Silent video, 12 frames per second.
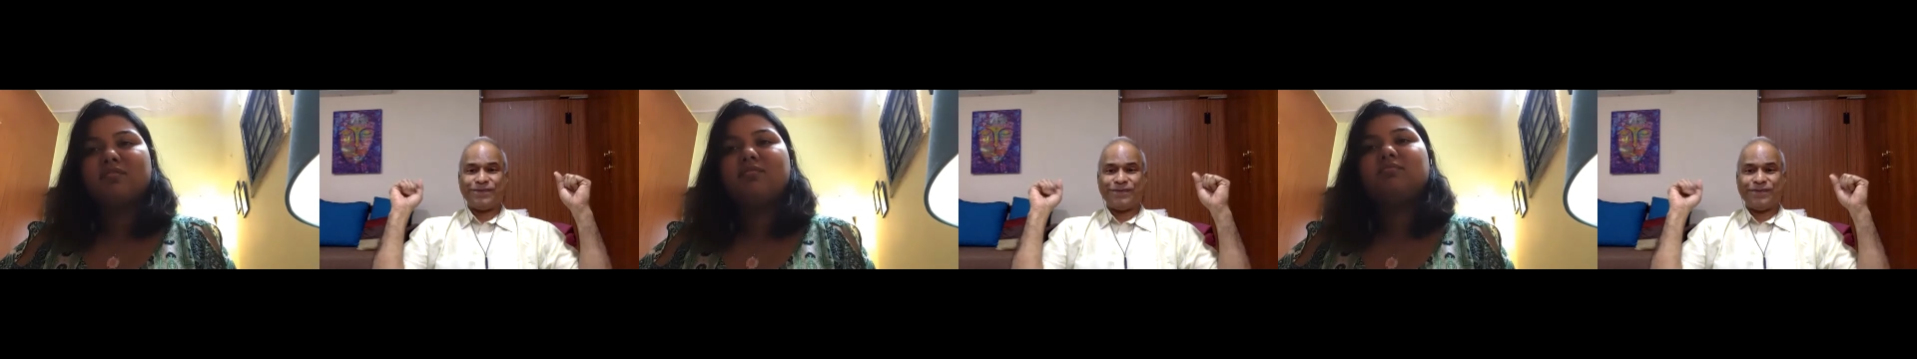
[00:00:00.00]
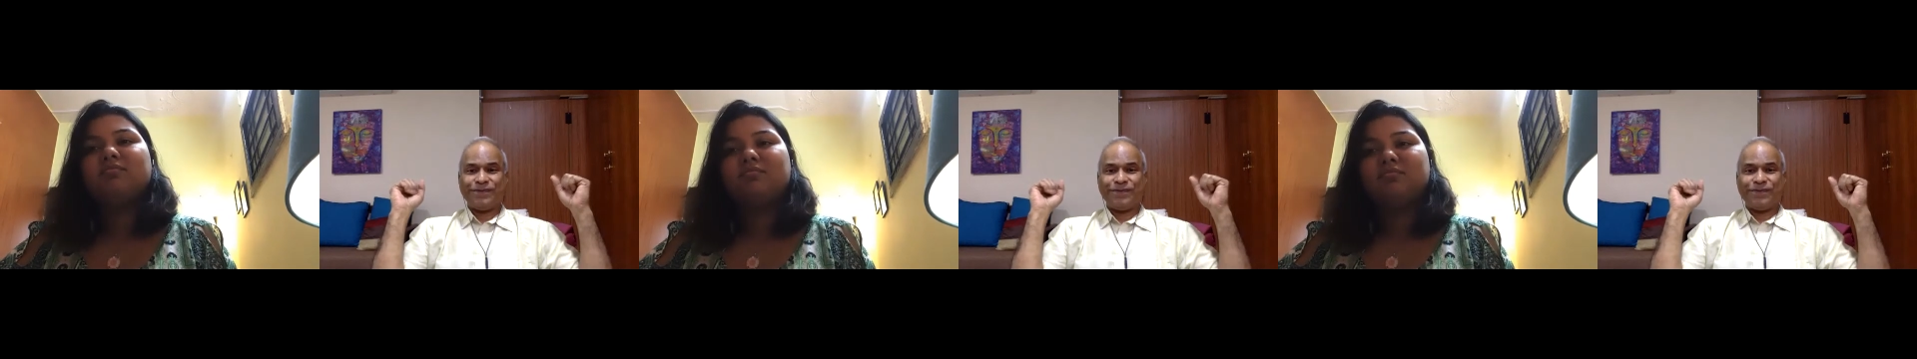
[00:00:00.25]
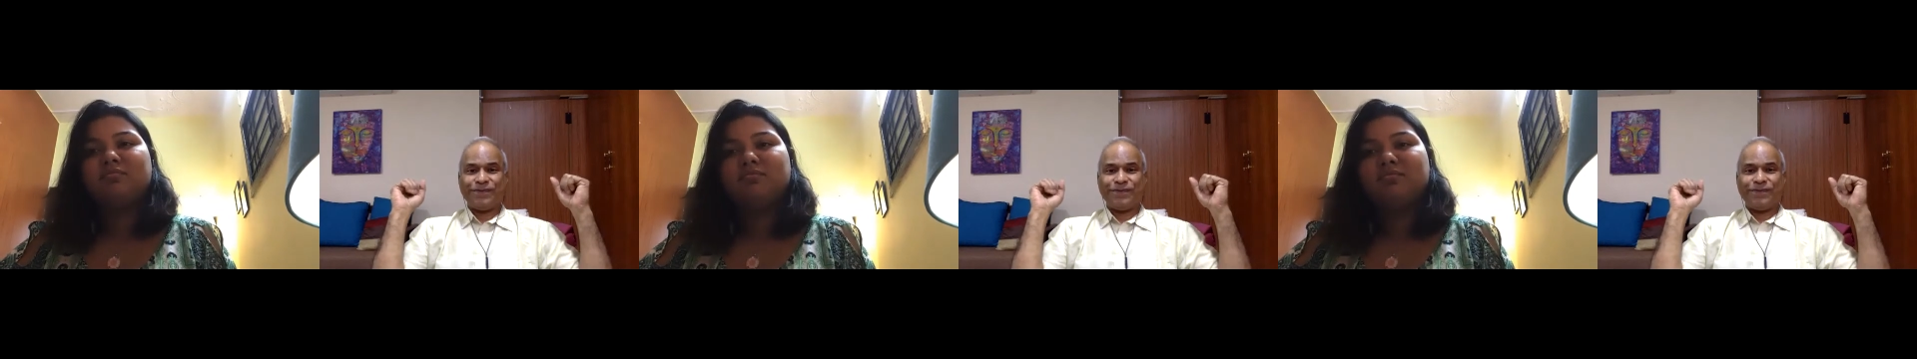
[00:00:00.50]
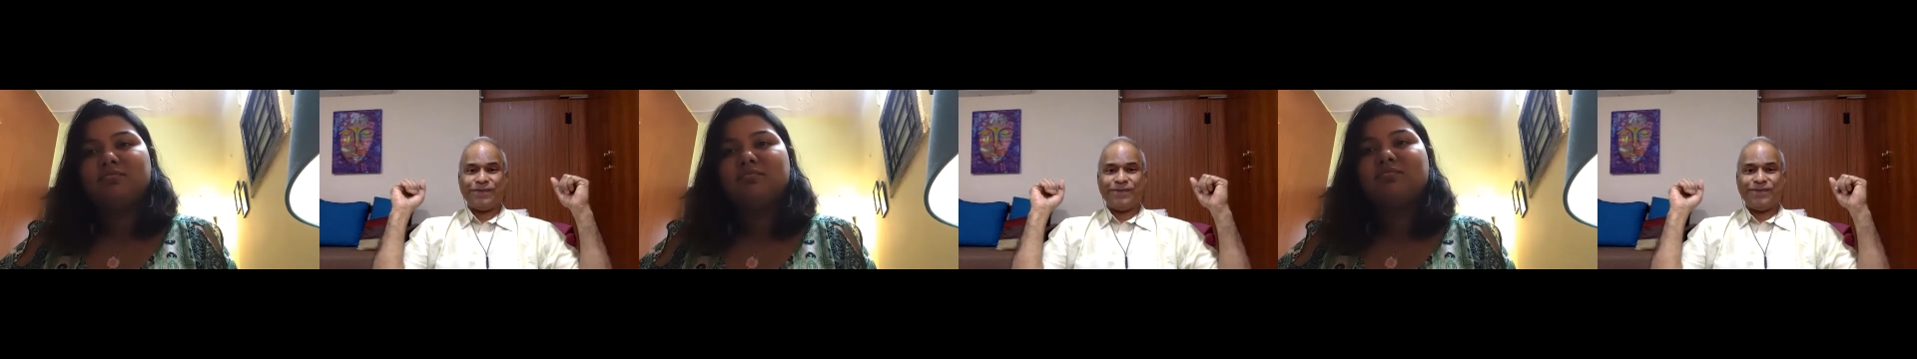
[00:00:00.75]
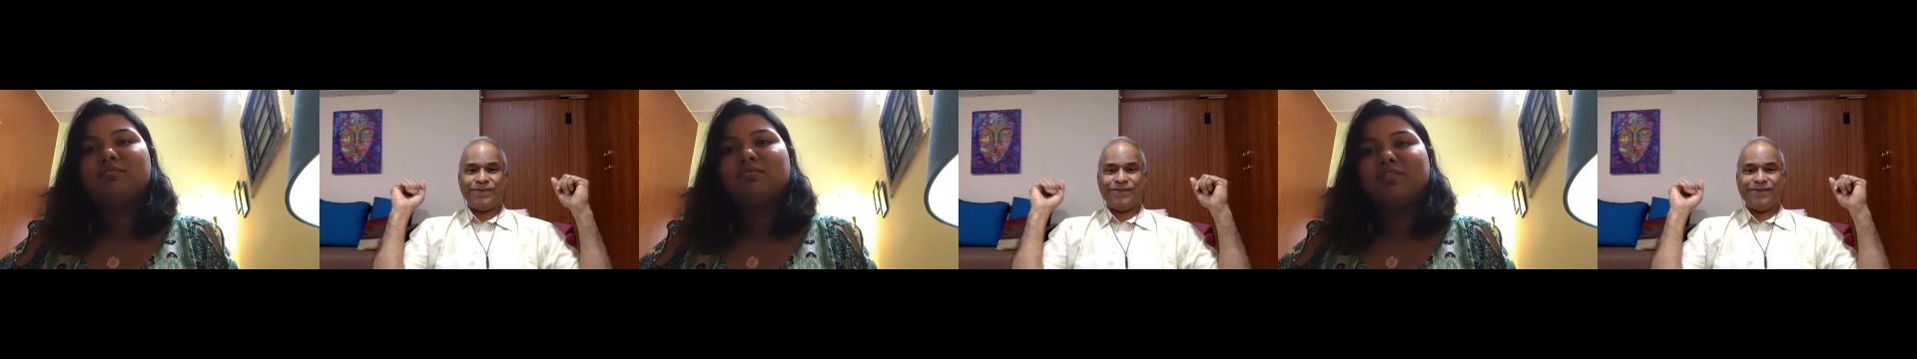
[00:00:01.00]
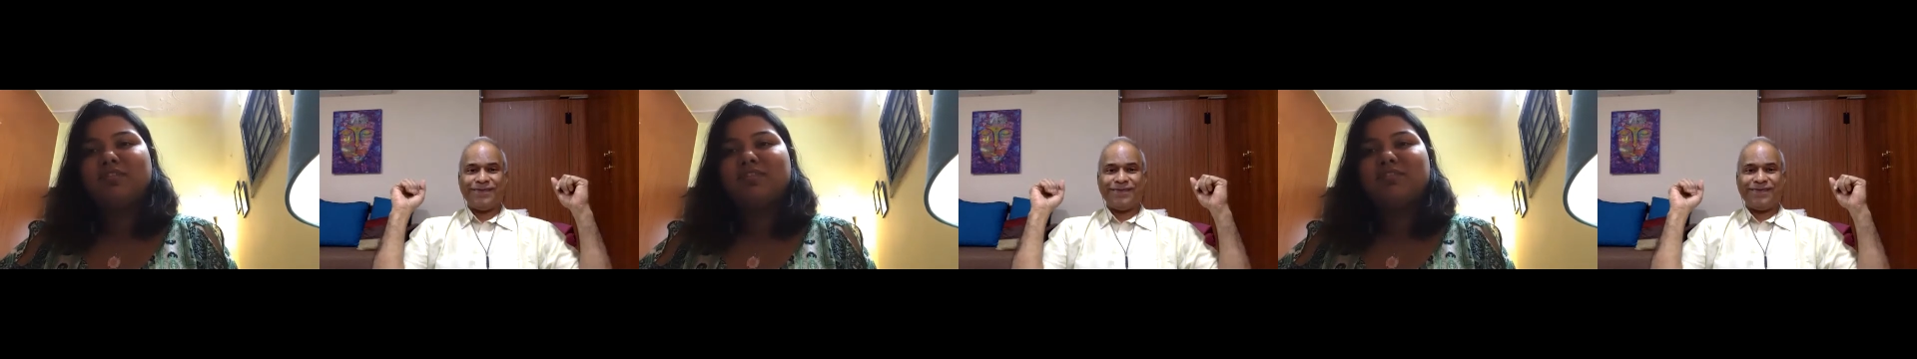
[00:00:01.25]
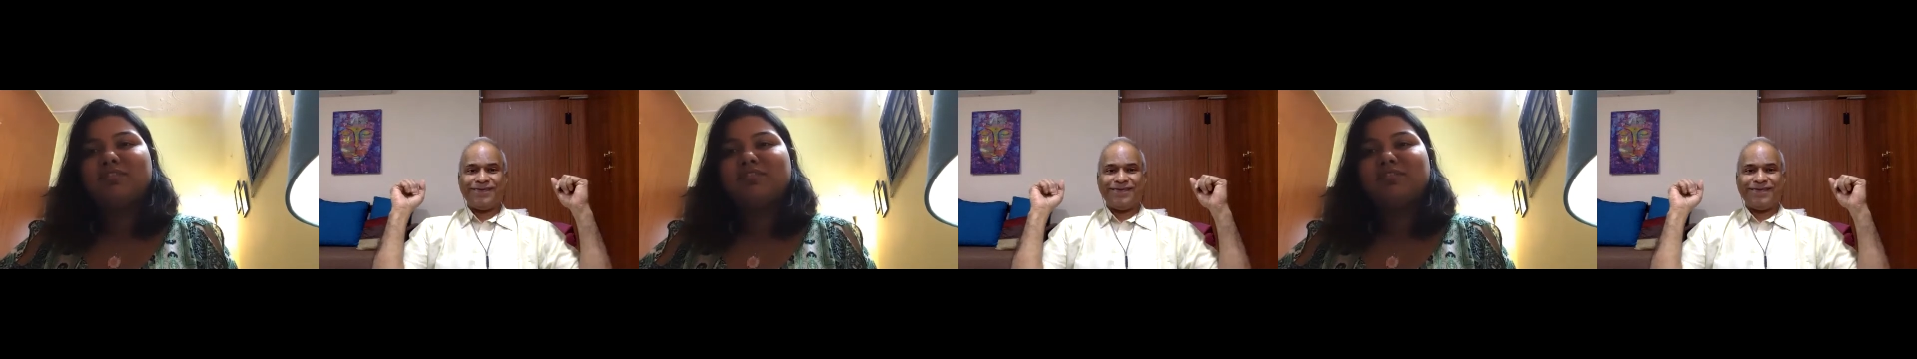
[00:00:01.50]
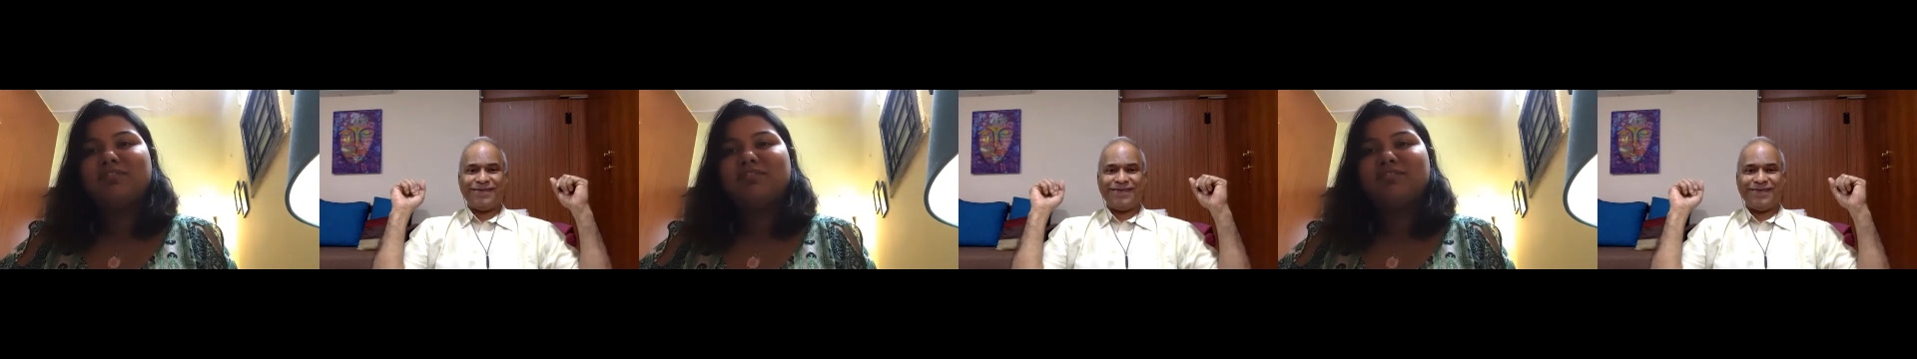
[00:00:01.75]

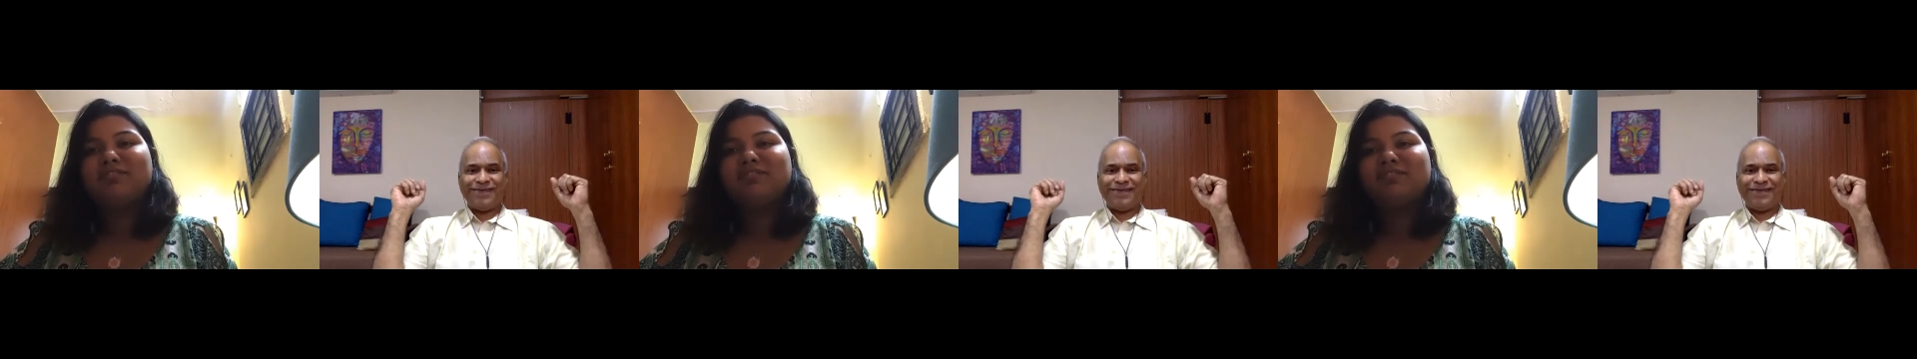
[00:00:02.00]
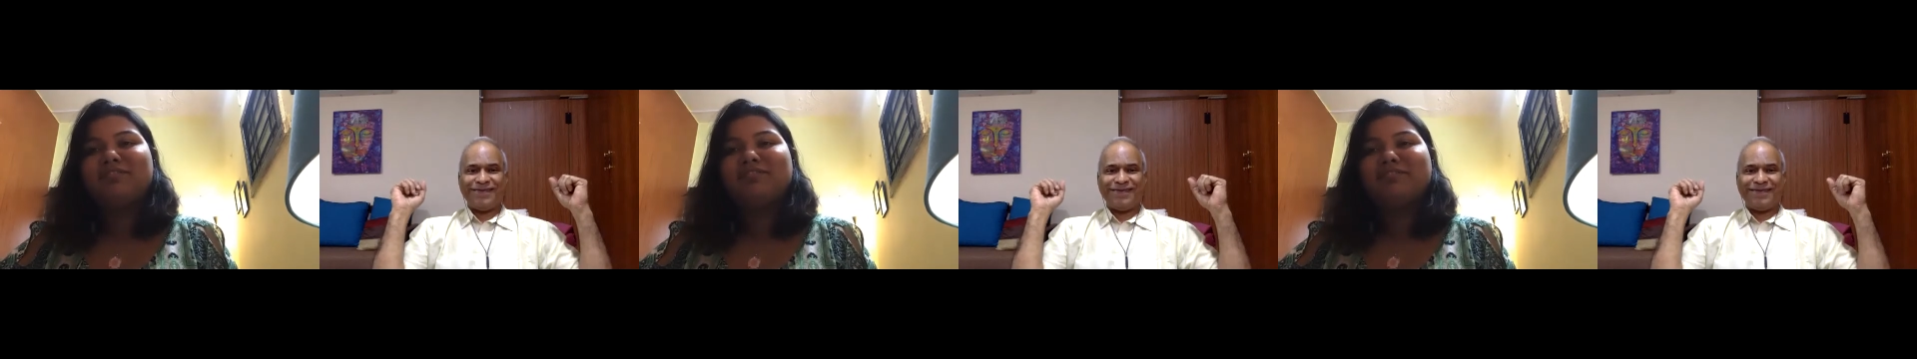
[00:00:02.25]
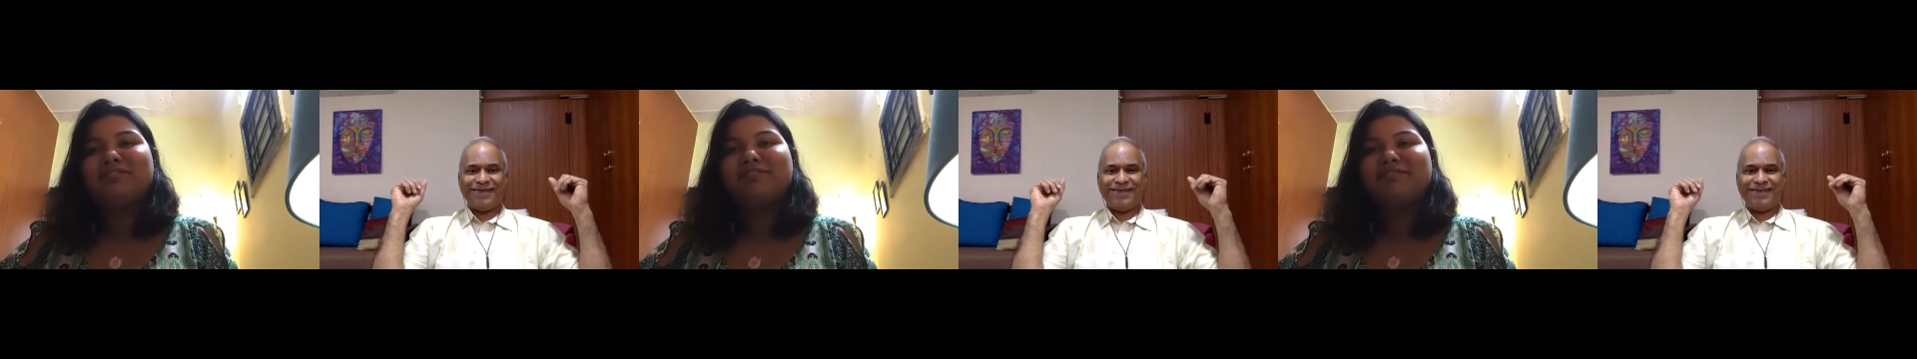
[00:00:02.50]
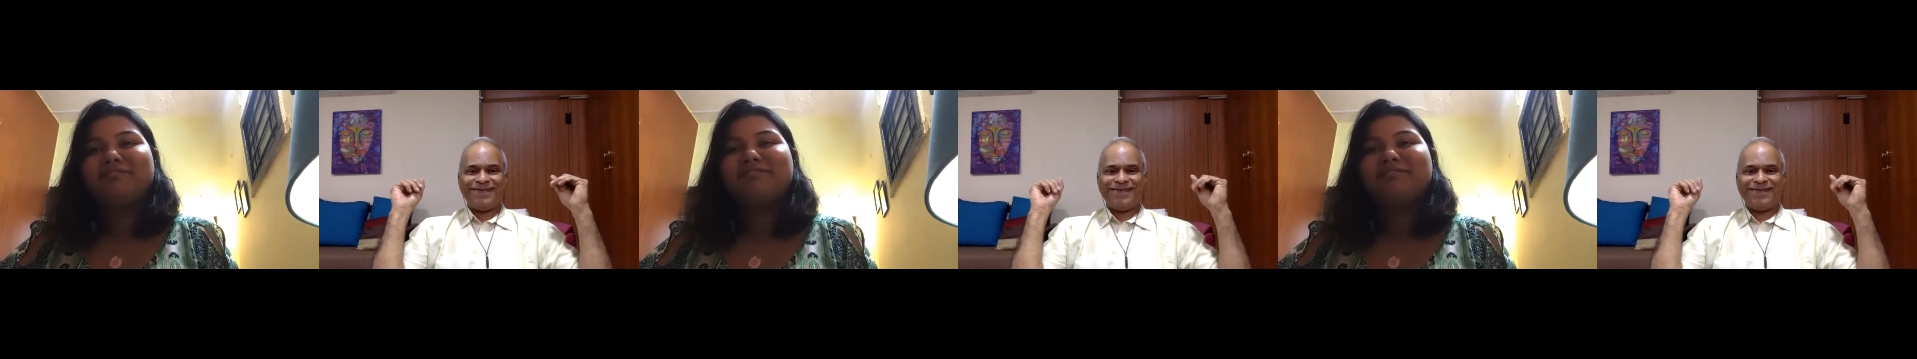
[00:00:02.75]
(no one is talking)